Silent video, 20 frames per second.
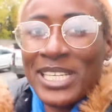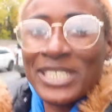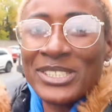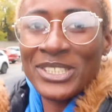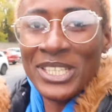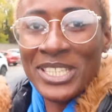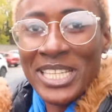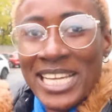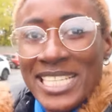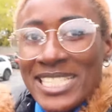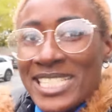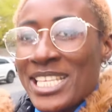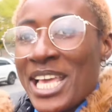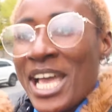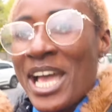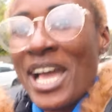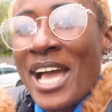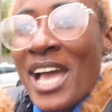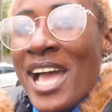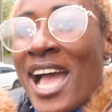to ensure that
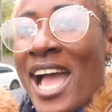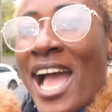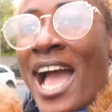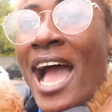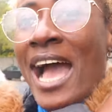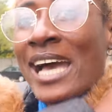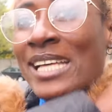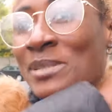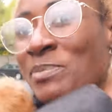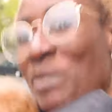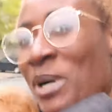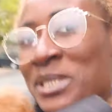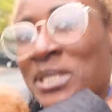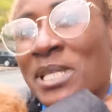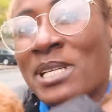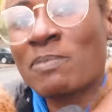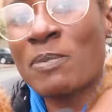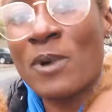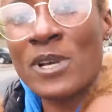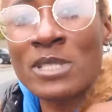as
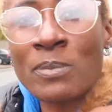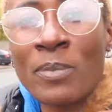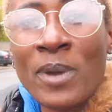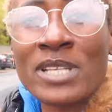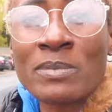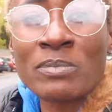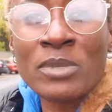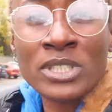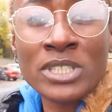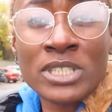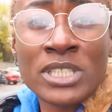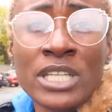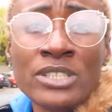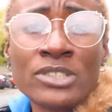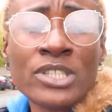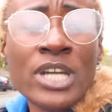much as possible, as much as you're